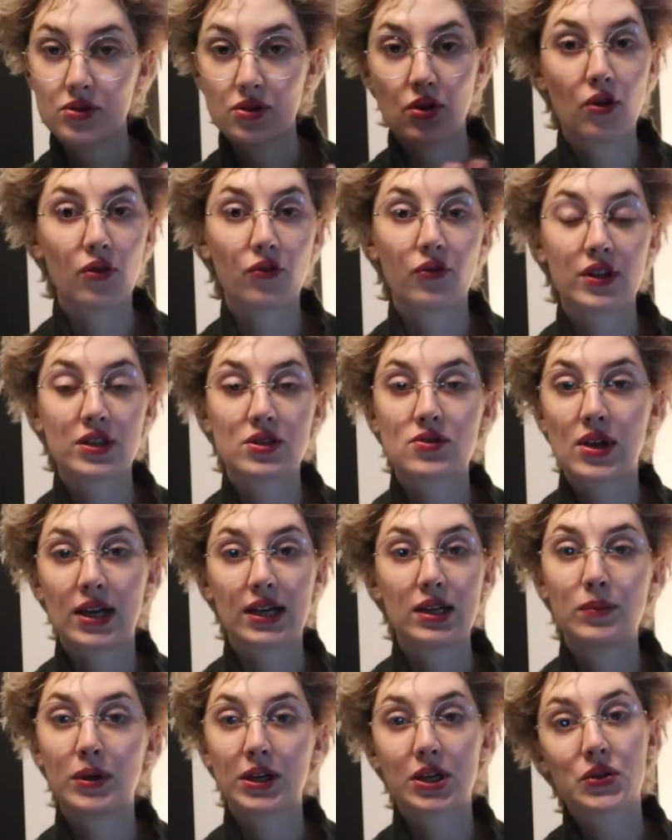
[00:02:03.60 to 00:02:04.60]
No offense to
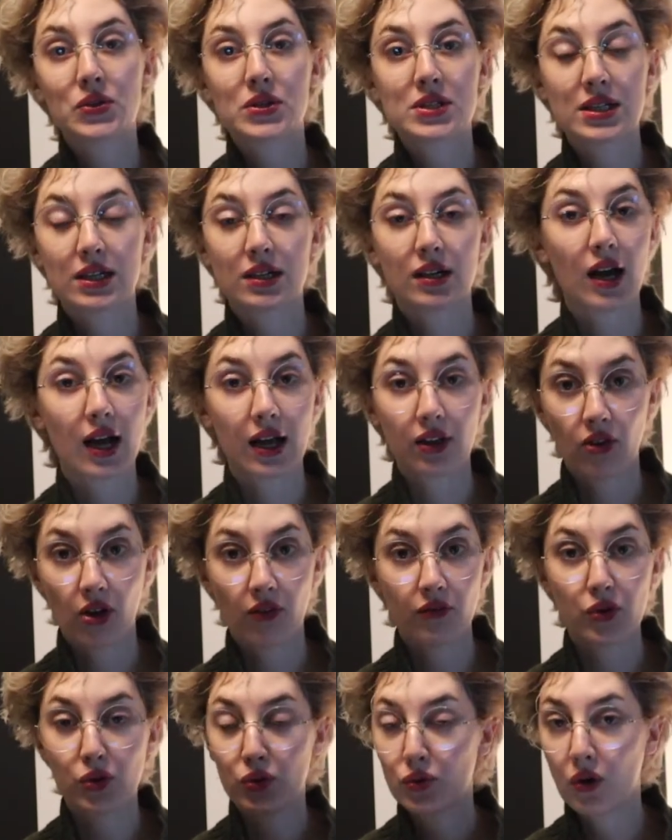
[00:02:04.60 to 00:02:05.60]
anybody who's here. I
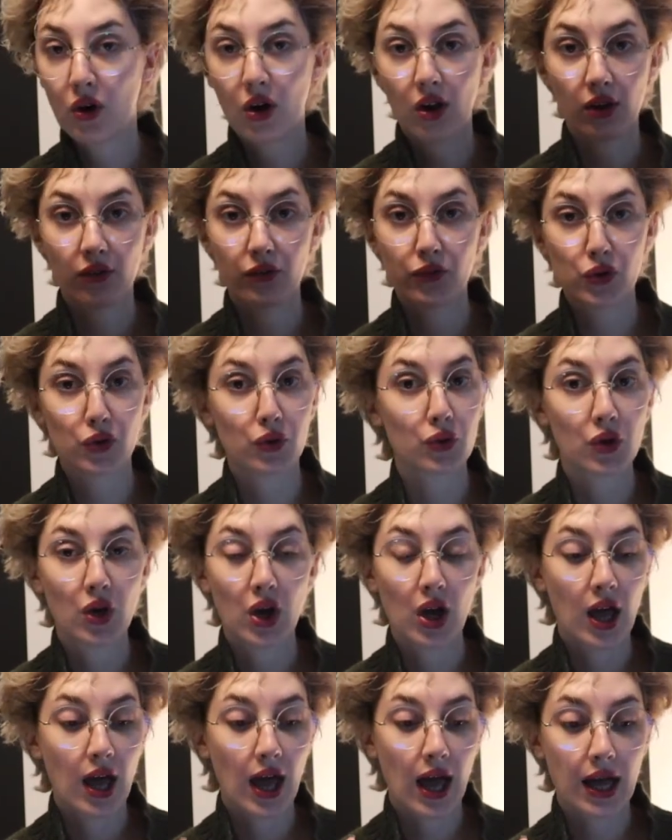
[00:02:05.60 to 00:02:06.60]
love you, all of you.
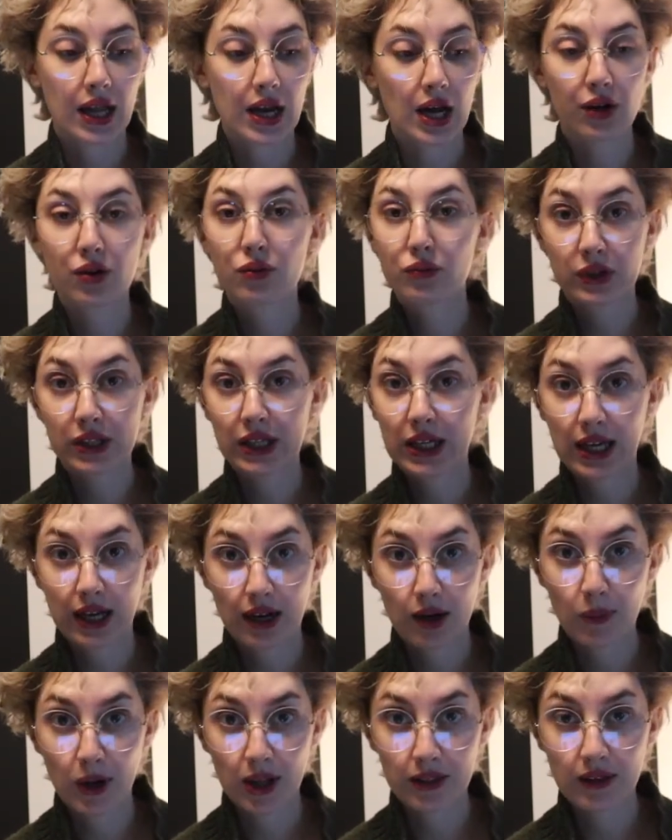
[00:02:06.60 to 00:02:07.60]
And I don't really
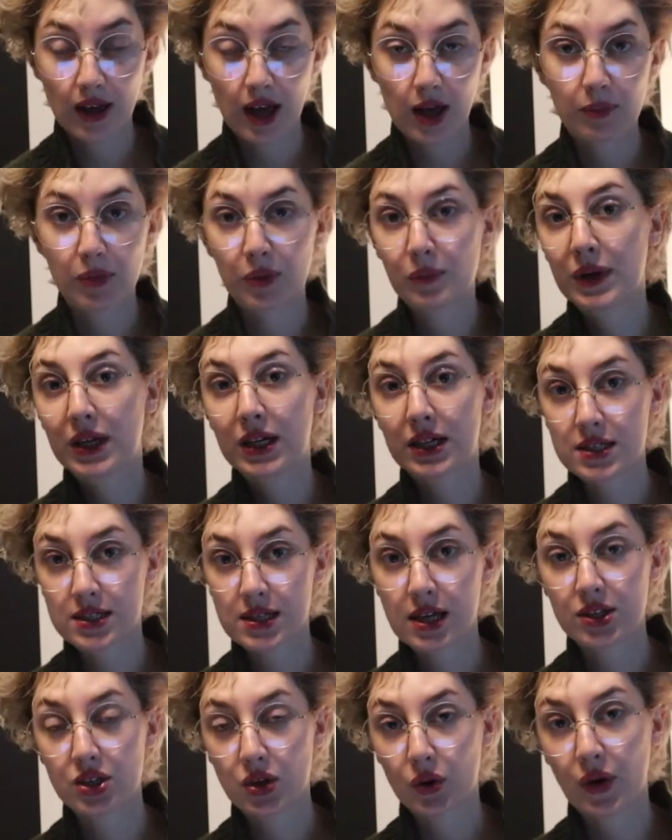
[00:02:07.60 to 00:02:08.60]
care about that. But because
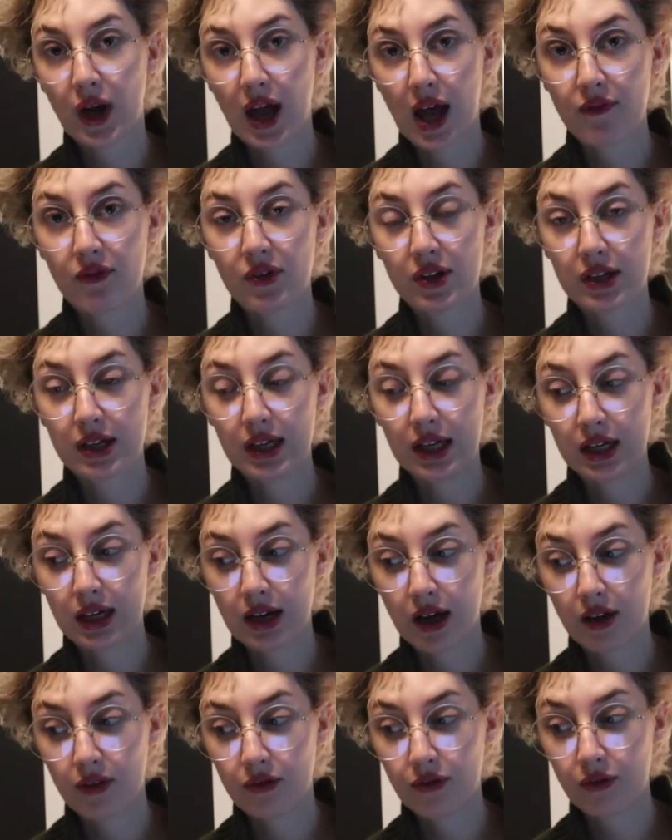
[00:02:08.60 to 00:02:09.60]
I don't have
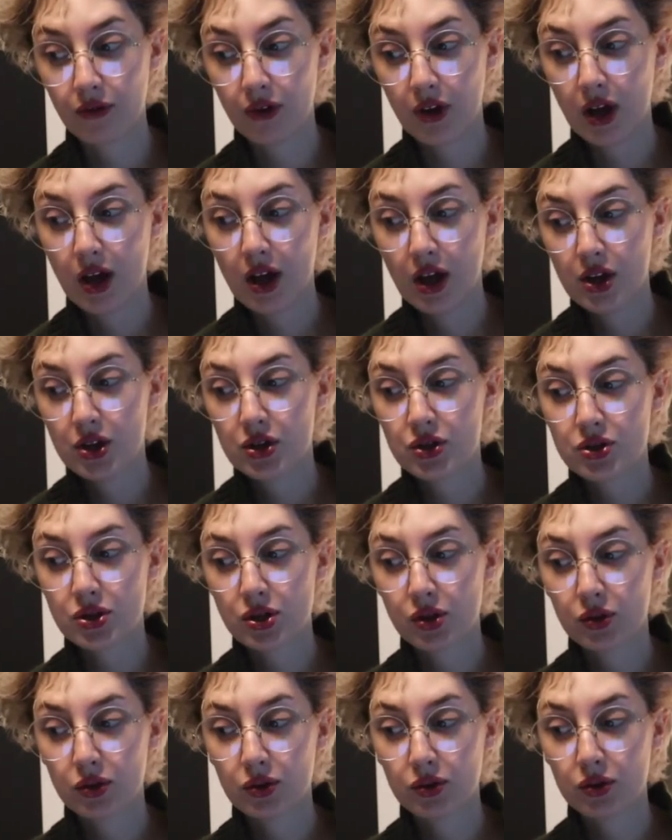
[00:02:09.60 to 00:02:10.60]
enough
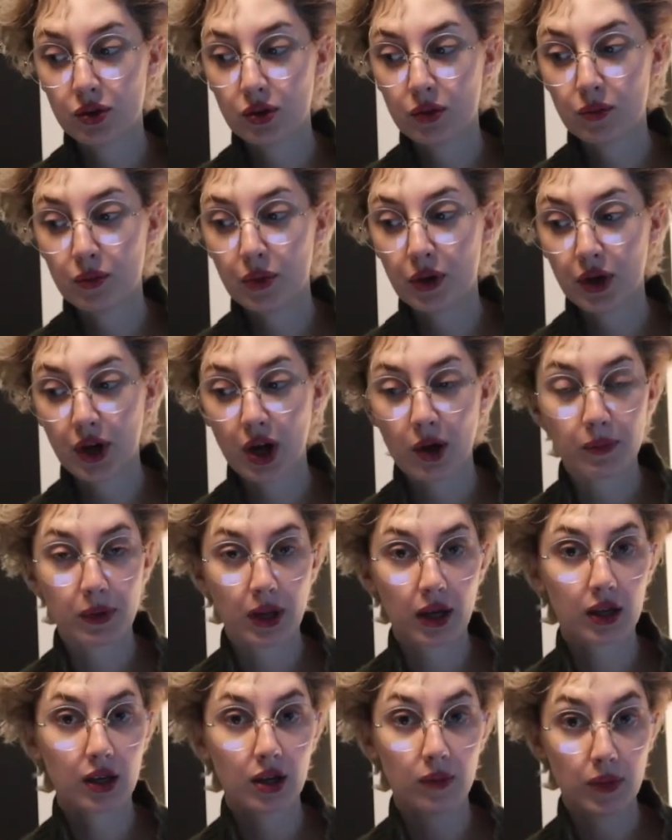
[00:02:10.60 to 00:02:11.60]
to put up
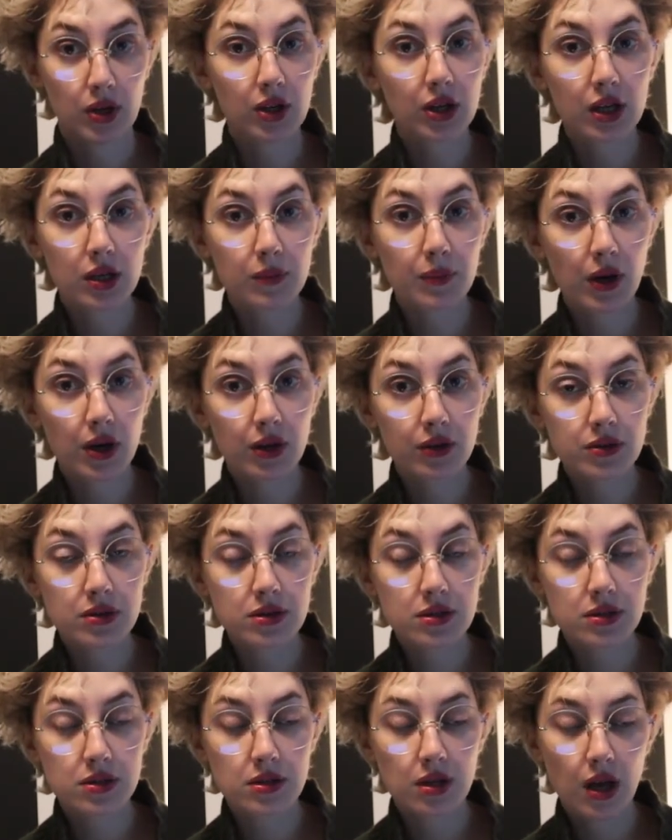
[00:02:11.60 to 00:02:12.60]
like community
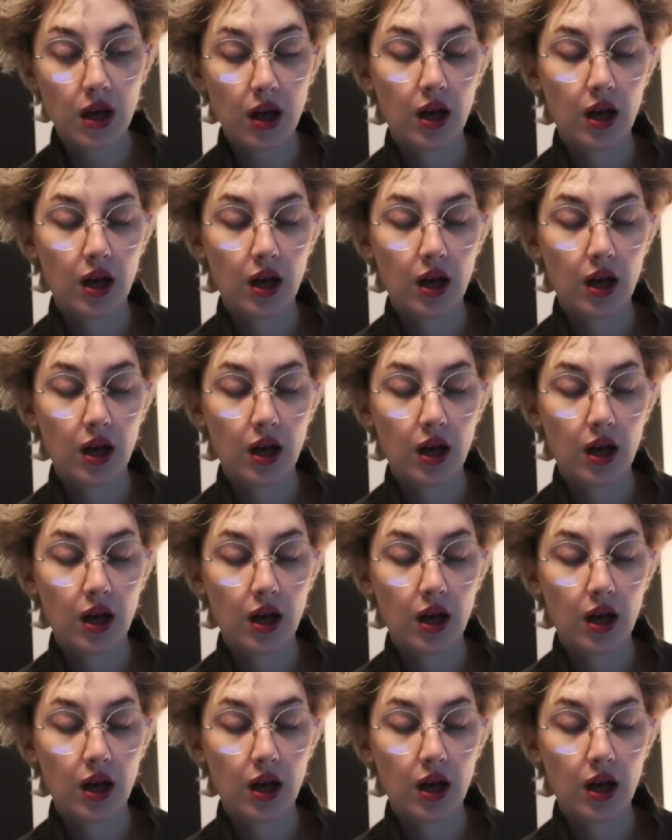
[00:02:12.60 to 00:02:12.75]
posts,